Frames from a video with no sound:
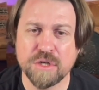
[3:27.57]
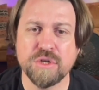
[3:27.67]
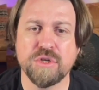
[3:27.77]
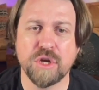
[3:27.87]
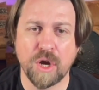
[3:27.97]

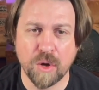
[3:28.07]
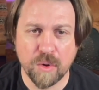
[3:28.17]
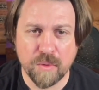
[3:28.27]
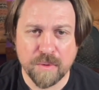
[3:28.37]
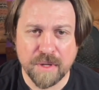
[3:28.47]

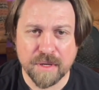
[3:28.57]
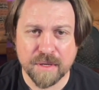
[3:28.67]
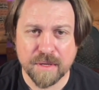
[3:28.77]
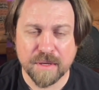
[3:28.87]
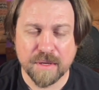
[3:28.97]
tone,
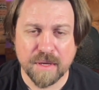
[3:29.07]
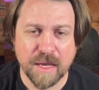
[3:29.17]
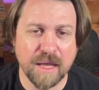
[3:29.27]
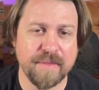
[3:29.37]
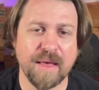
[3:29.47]

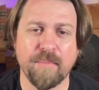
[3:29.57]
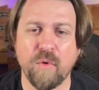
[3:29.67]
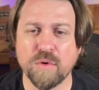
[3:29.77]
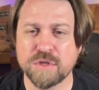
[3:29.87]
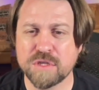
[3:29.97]
and that
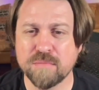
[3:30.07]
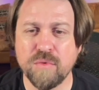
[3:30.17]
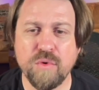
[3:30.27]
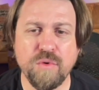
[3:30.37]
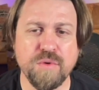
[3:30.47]
more
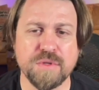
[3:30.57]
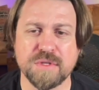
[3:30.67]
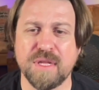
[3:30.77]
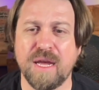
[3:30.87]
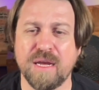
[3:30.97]
smooth
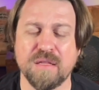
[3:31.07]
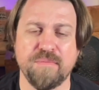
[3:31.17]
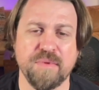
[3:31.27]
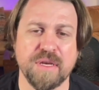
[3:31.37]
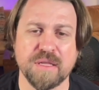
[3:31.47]
style of
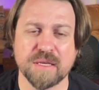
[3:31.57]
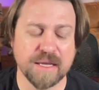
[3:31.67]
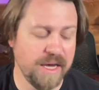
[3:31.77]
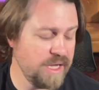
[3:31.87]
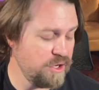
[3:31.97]
playing
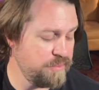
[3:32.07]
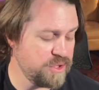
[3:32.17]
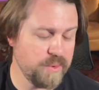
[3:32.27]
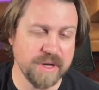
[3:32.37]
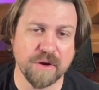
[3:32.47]
legato
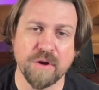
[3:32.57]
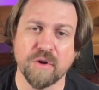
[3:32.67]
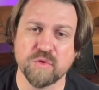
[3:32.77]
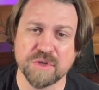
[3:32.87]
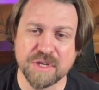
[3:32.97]
between our
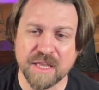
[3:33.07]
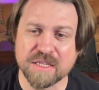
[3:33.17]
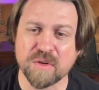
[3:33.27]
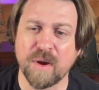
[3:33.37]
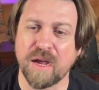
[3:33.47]
notes, which
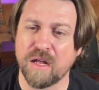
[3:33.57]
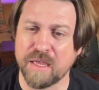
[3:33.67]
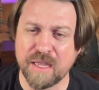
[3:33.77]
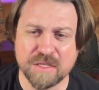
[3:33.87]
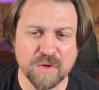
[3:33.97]
takes a while.
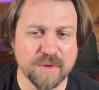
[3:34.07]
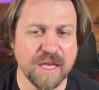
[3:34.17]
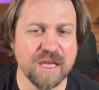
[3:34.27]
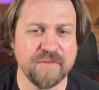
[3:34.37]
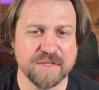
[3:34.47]
It's
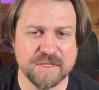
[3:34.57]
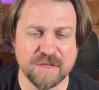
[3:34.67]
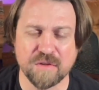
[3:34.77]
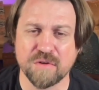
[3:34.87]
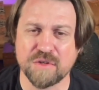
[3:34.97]
okay if it's still
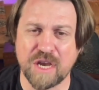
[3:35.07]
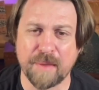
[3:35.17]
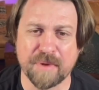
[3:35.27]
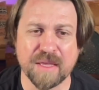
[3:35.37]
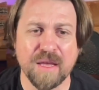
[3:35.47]
a little
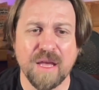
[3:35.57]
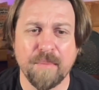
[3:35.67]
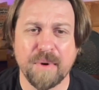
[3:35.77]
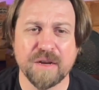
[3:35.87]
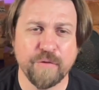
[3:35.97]
choppy,
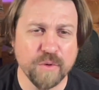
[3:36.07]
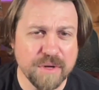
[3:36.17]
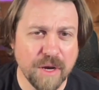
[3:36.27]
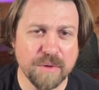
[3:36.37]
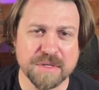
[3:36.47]
but if we're
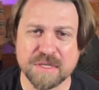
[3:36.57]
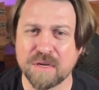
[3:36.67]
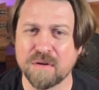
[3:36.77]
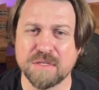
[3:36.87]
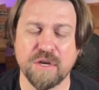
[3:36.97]
noticing
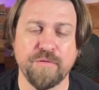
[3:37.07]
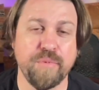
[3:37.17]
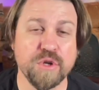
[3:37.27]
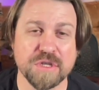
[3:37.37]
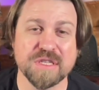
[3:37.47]
ourselves
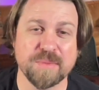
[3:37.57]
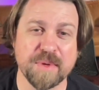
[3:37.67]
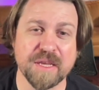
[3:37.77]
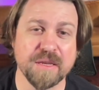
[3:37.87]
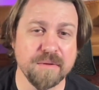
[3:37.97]
pushing speed